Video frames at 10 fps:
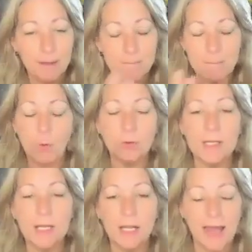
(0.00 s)

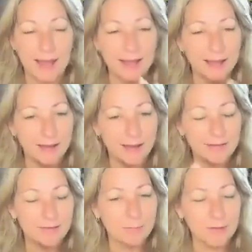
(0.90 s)
molding clay, like
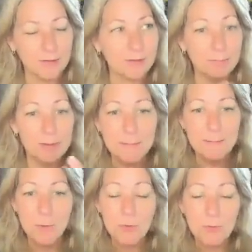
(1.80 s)
something is being
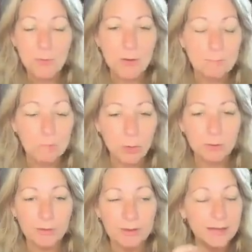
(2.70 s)
moved and
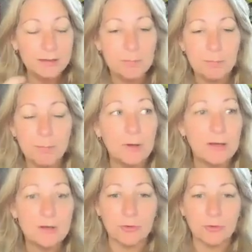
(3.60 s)
molded and put
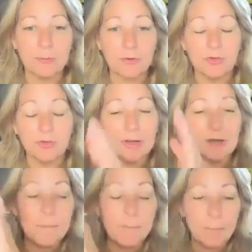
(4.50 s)
into position and
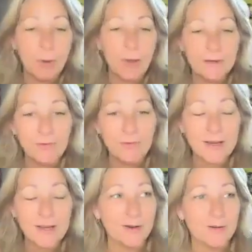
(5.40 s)
then planked over
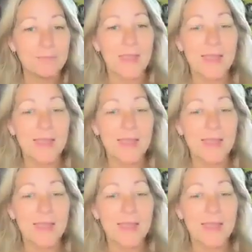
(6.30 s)
here.